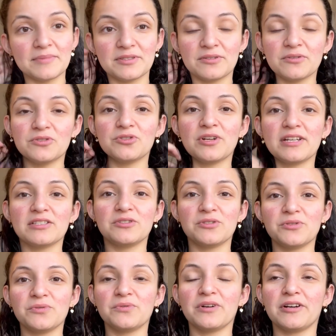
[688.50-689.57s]
still trying
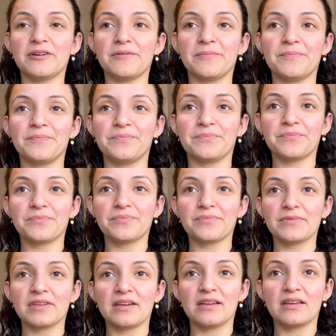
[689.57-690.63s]
to um,
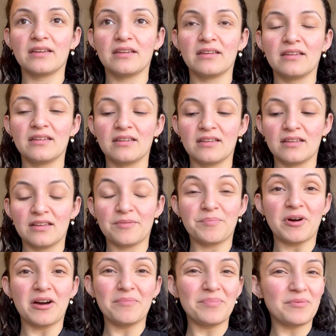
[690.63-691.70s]

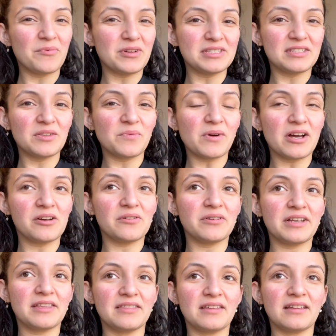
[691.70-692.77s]
pump once in a while
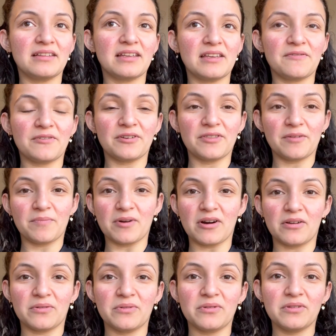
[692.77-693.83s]
and then give her the
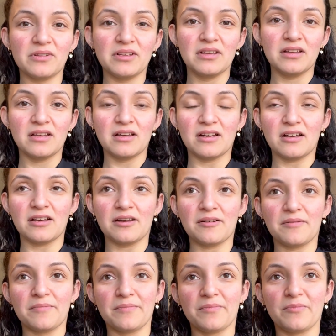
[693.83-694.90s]
bottle.
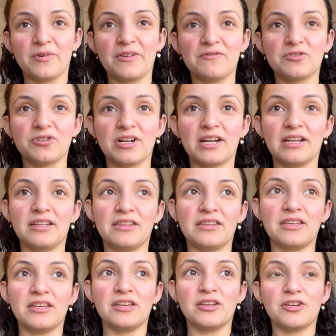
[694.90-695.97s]
Um, we've tried
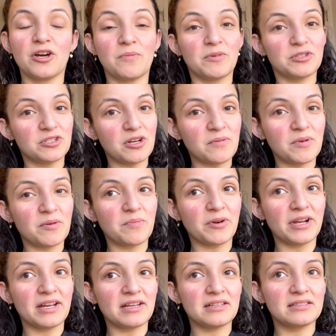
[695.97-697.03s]
the Comotomo
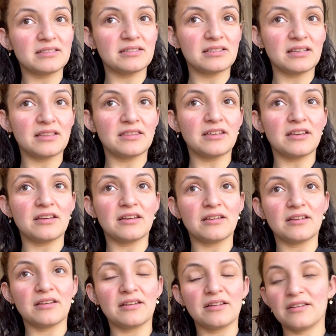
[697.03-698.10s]
brand, the,
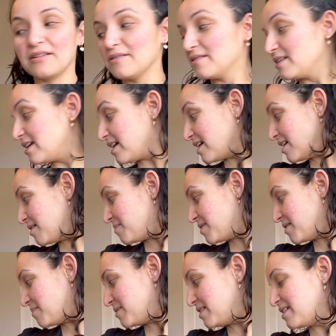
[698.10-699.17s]
yeah,
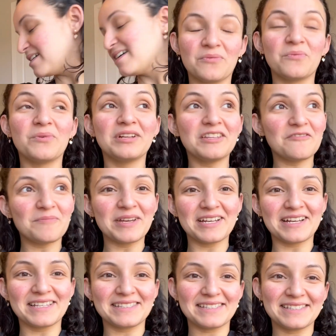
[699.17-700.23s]
Bobby. One of my
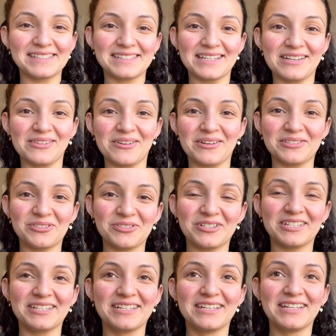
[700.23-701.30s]
cousins,
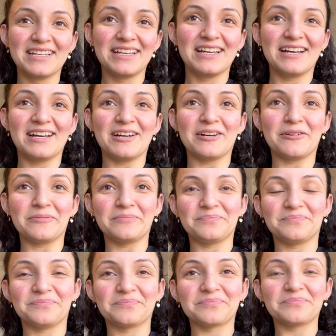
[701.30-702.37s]
Alondra,
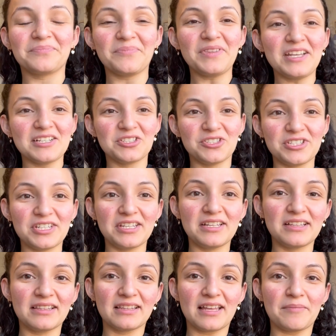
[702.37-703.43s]
um,
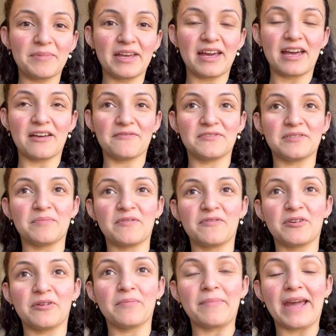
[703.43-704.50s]
she let me have some of
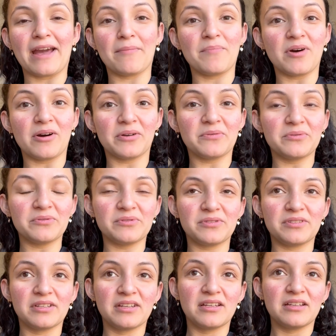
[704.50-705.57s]
her Mam
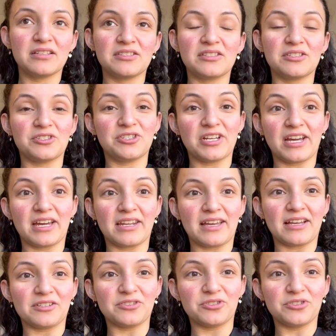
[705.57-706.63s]
bottles since she had
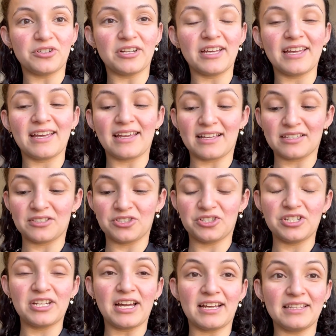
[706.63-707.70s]
extra and
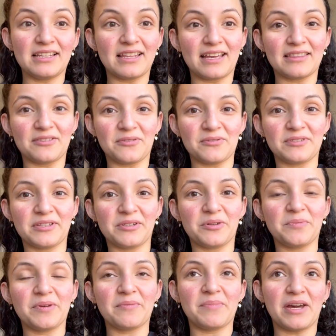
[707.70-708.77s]
she kind of liked those a little
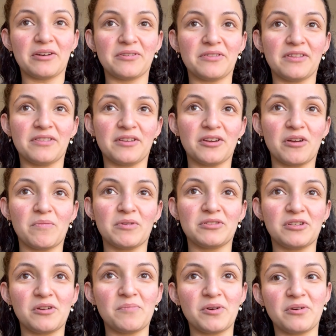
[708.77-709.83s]
bit better than the
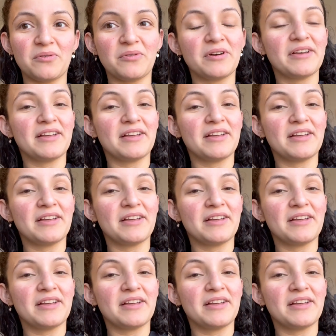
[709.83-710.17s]
Comotomo.